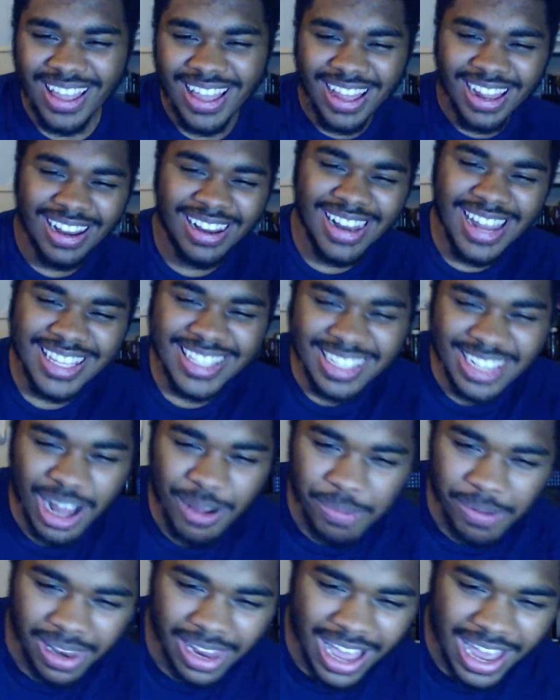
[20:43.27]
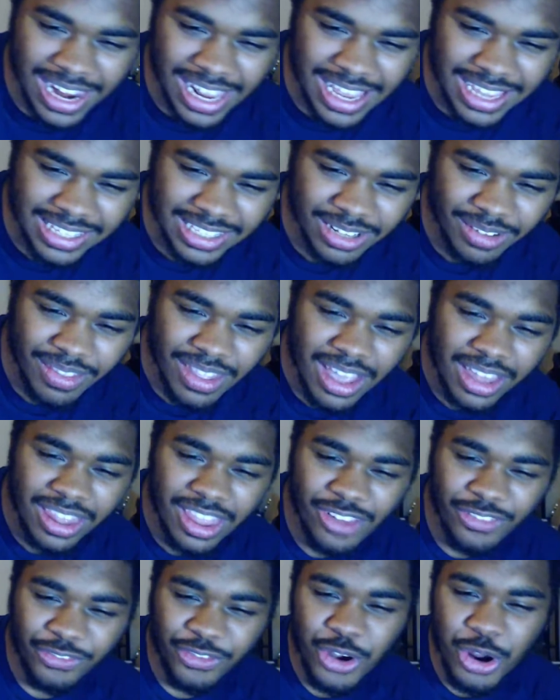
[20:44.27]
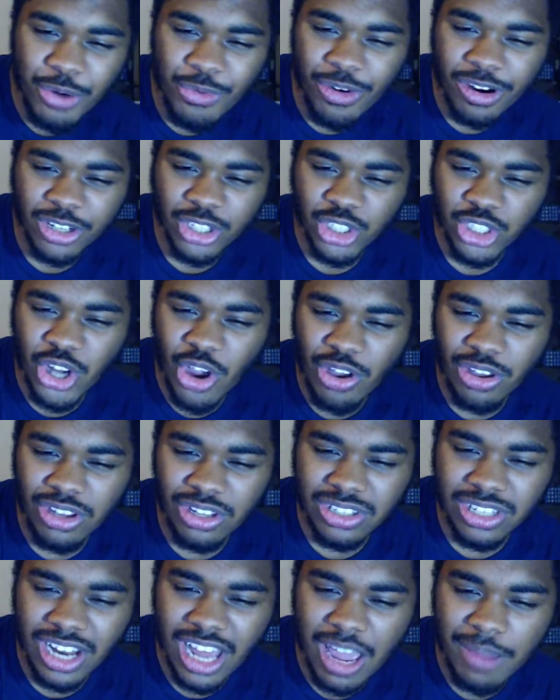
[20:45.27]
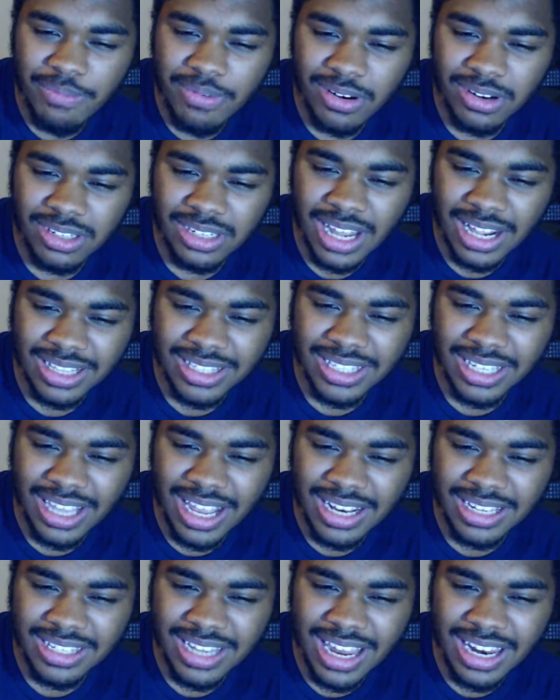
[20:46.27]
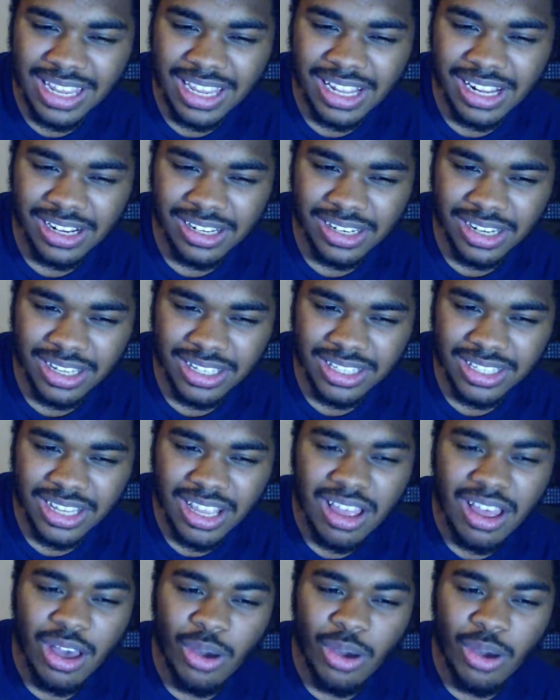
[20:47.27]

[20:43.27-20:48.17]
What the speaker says: Listen up, ladies. The food we're showing you today protects against any illness.